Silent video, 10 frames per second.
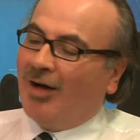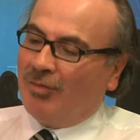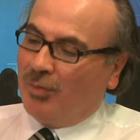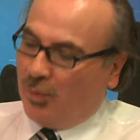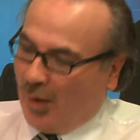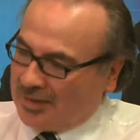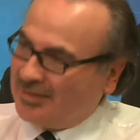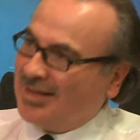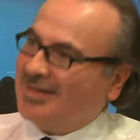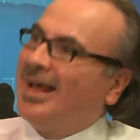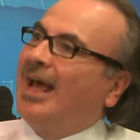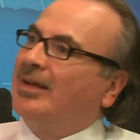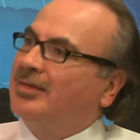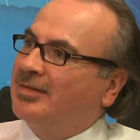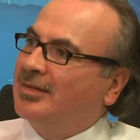of what's in
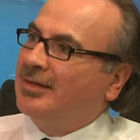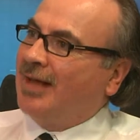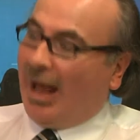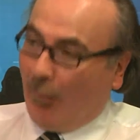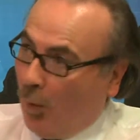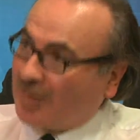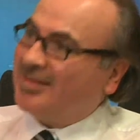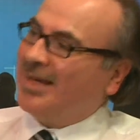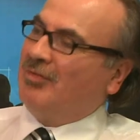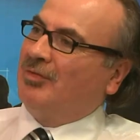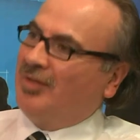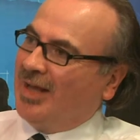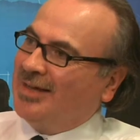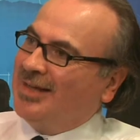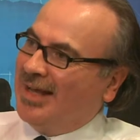tax and what's left for you
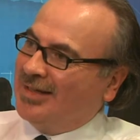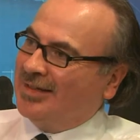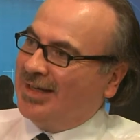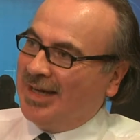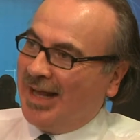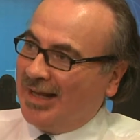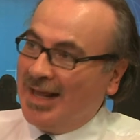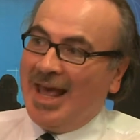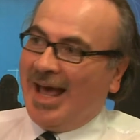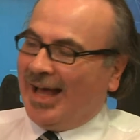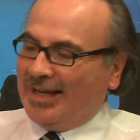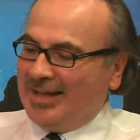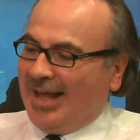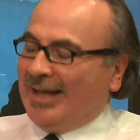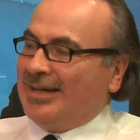at the end of the day, and
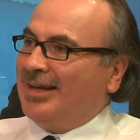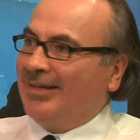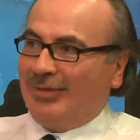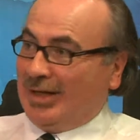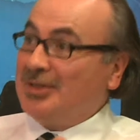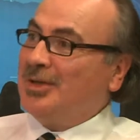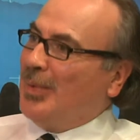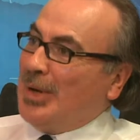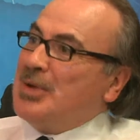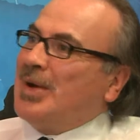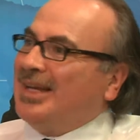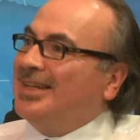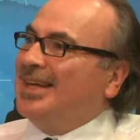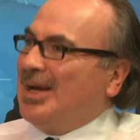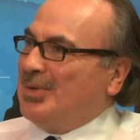then because we do
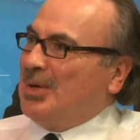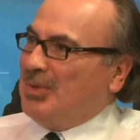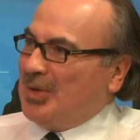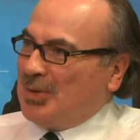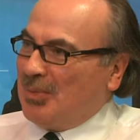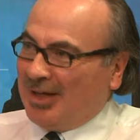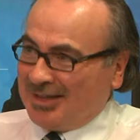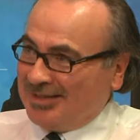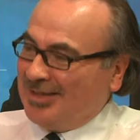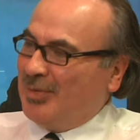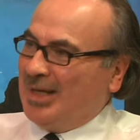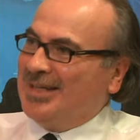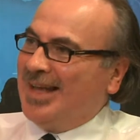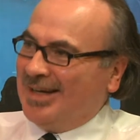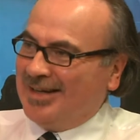anything now with computer models, if we could
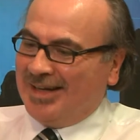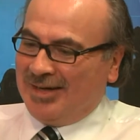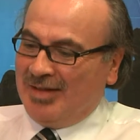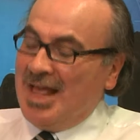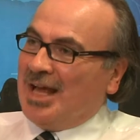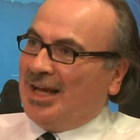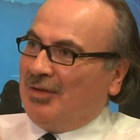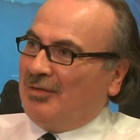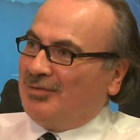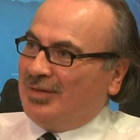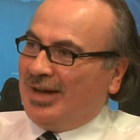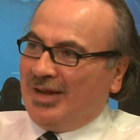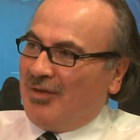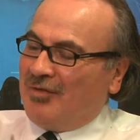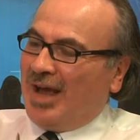then kind of
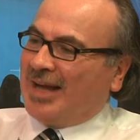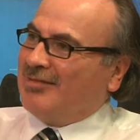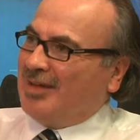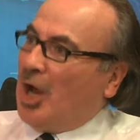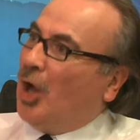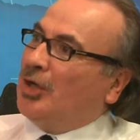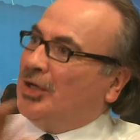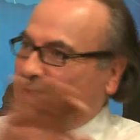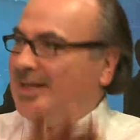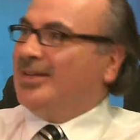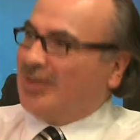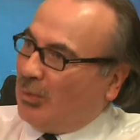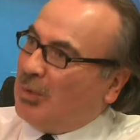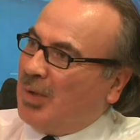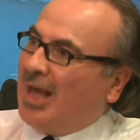factor in all the other things that
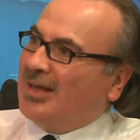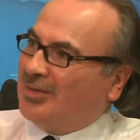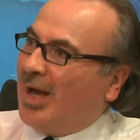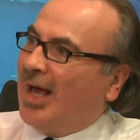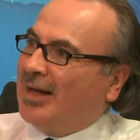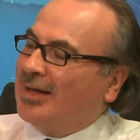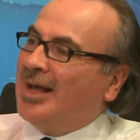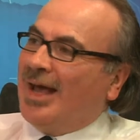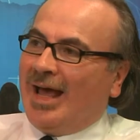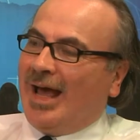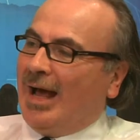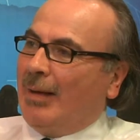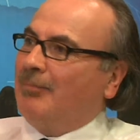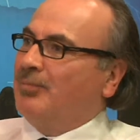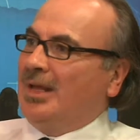we pay as well.
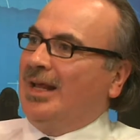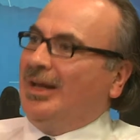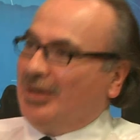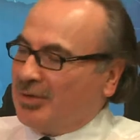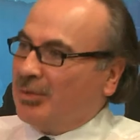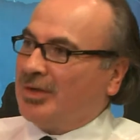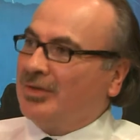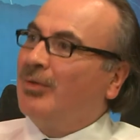In other words,